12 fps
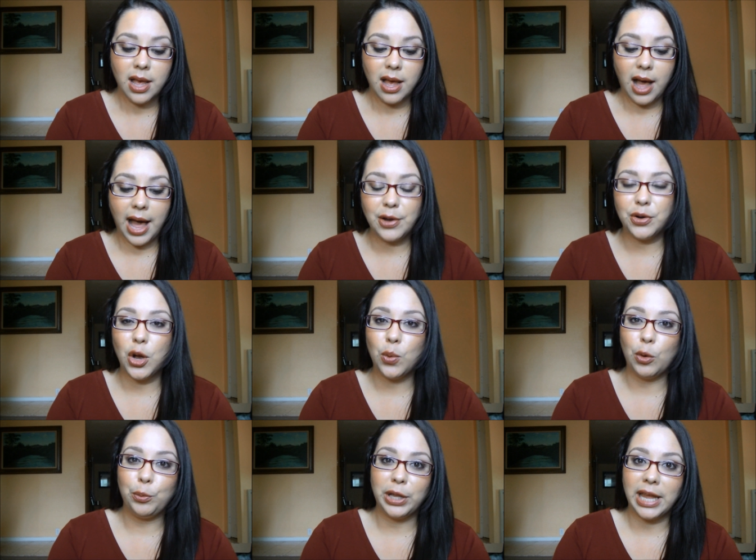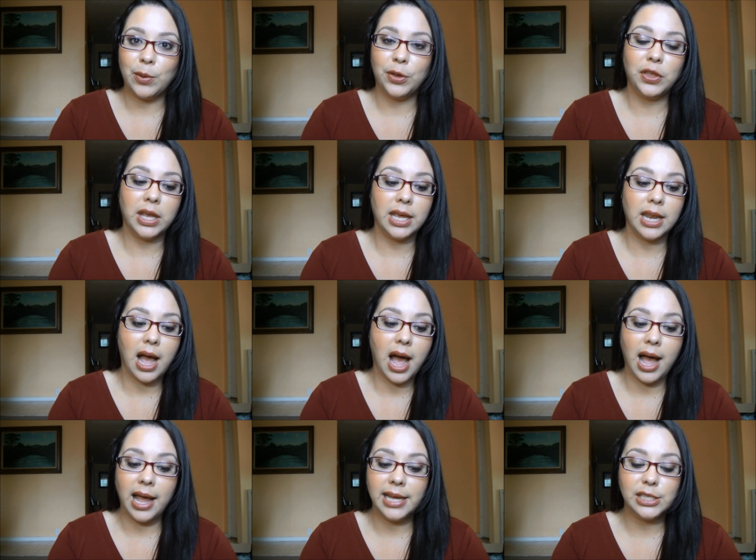I don't know, we'll play with it.
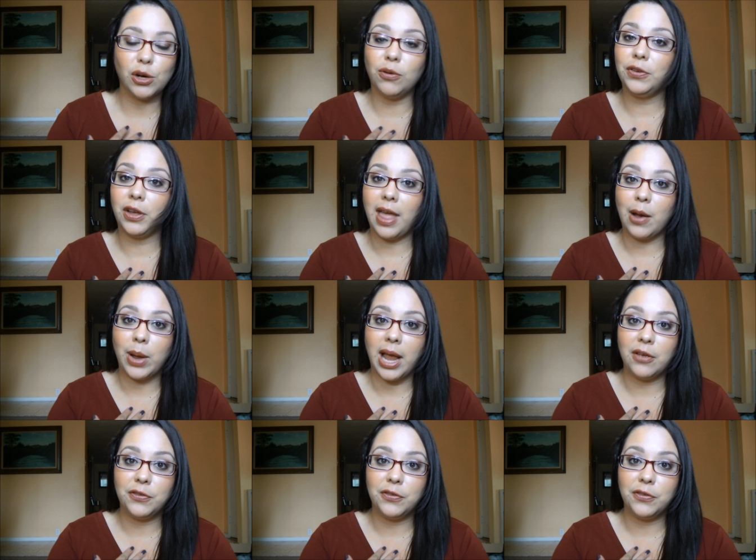I don't feel that way.